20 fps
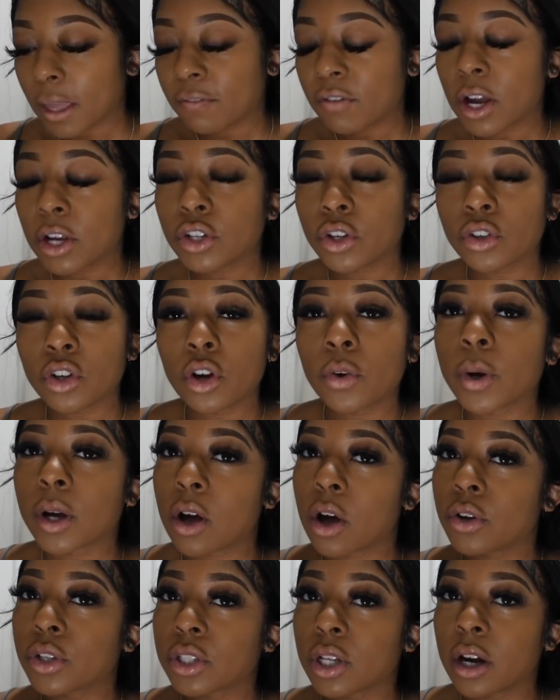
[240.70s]
If y'all don't know what
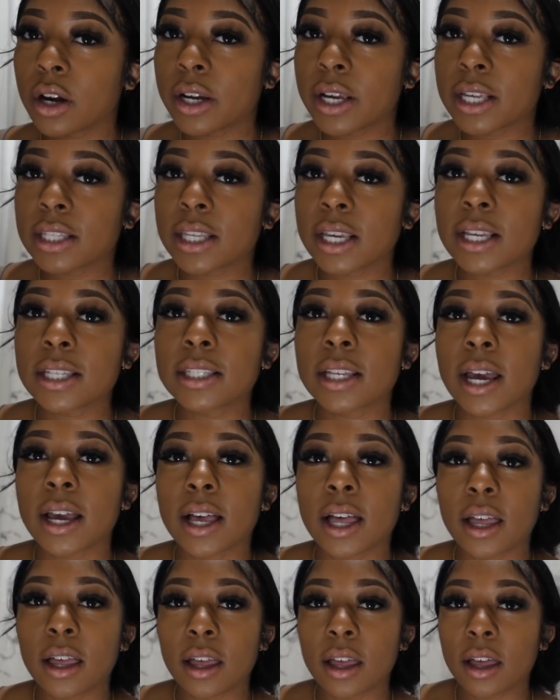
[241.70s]
CoStar is, it's like
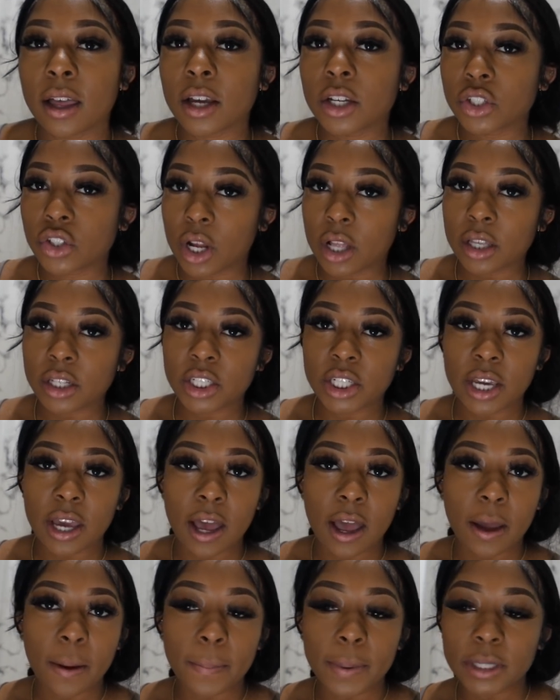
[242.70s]
a astrology
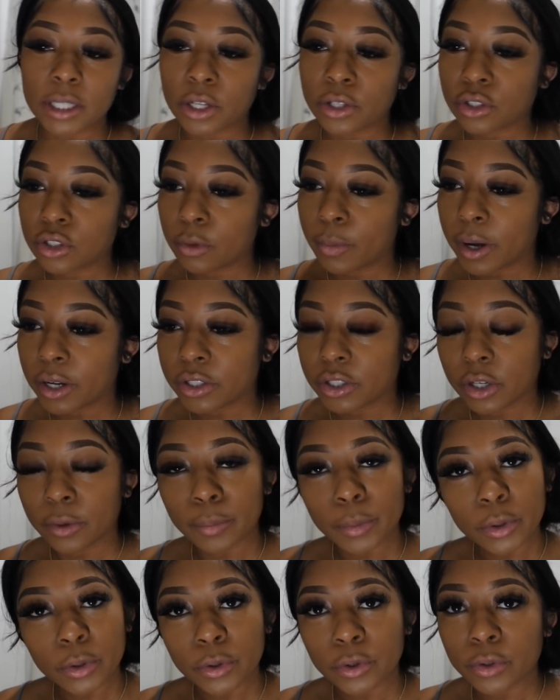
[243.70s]
app. It tells you about your
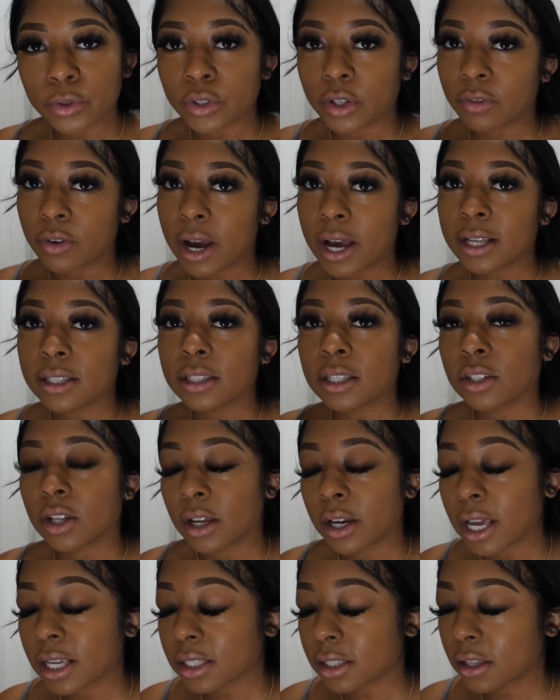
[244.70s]
moon, your risings, all
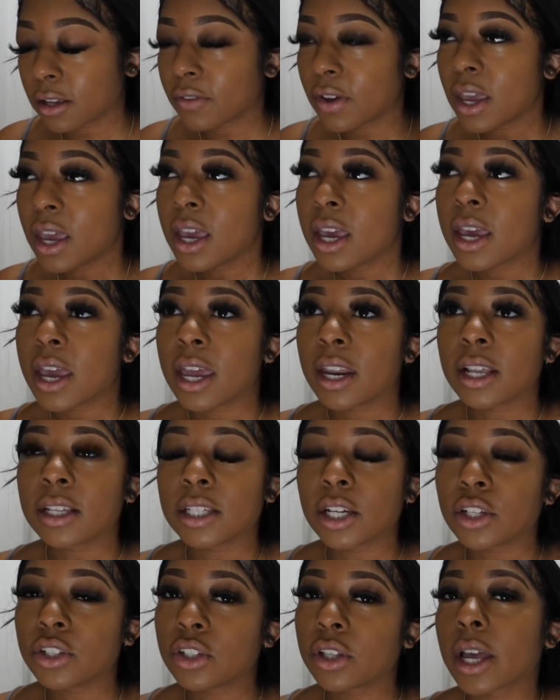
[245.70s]
that stuff. And it
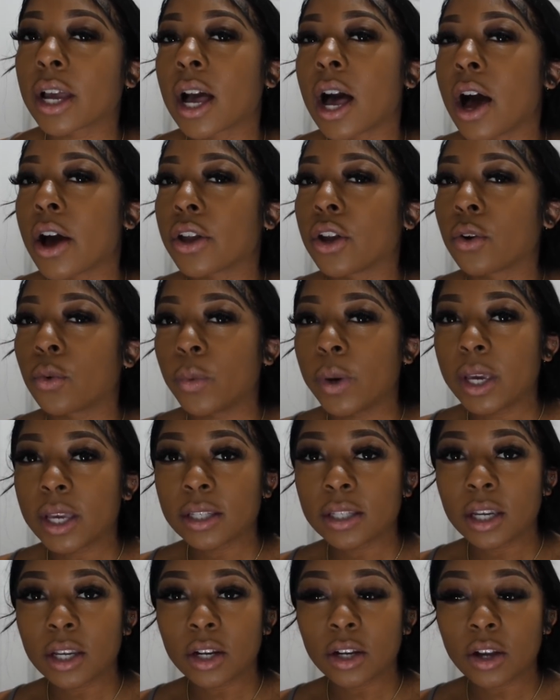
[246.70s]
tells you like how your week is
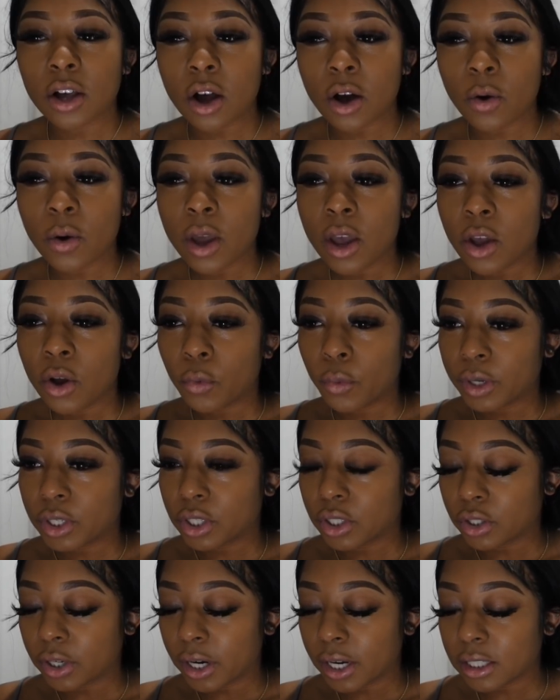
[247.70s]
gonna go, which
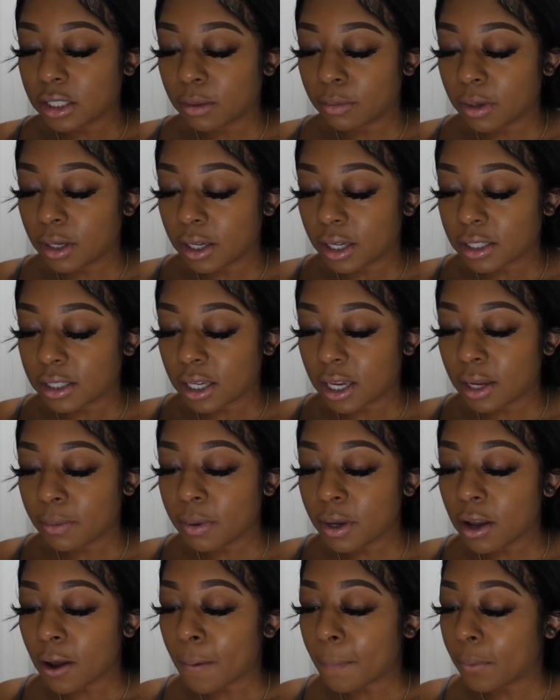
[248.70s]
is crazy because it
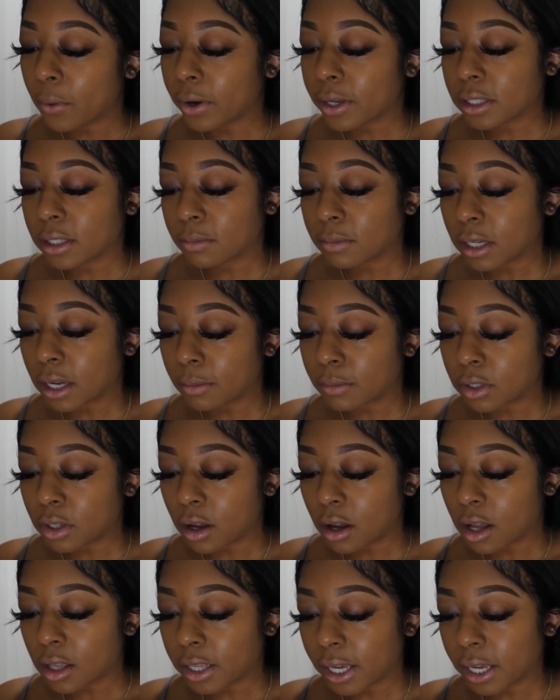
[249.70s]
be on point sometimes, y'all.